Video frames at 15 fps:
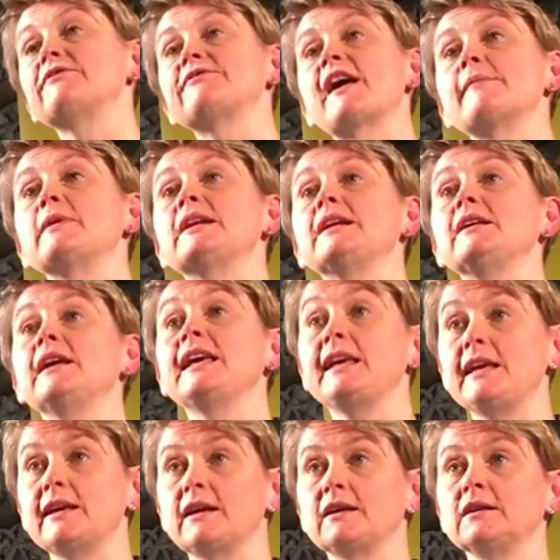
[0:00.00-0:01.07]
family
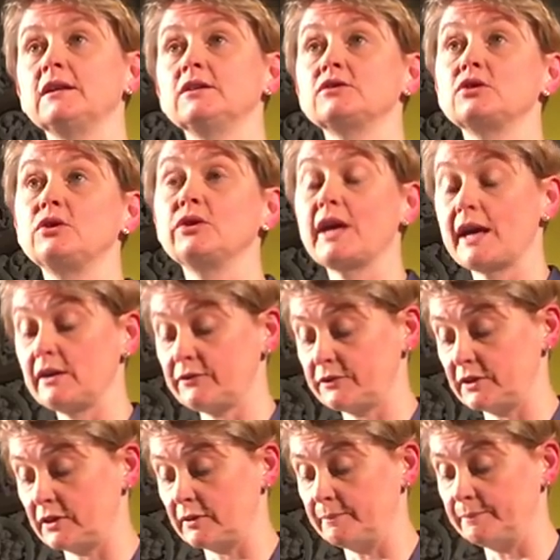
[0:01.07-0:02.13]
here to look
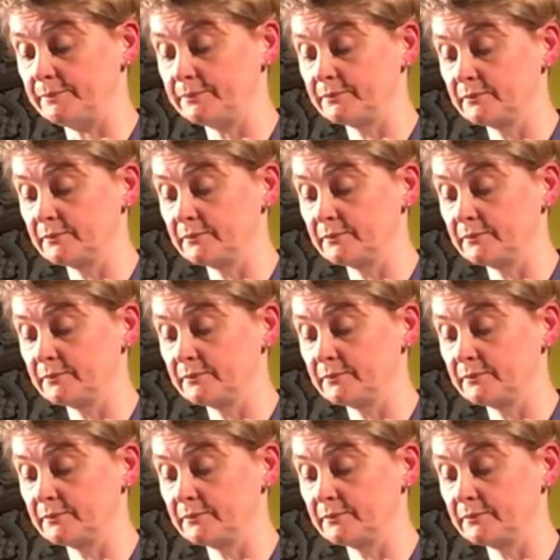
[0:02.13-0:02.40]
after them.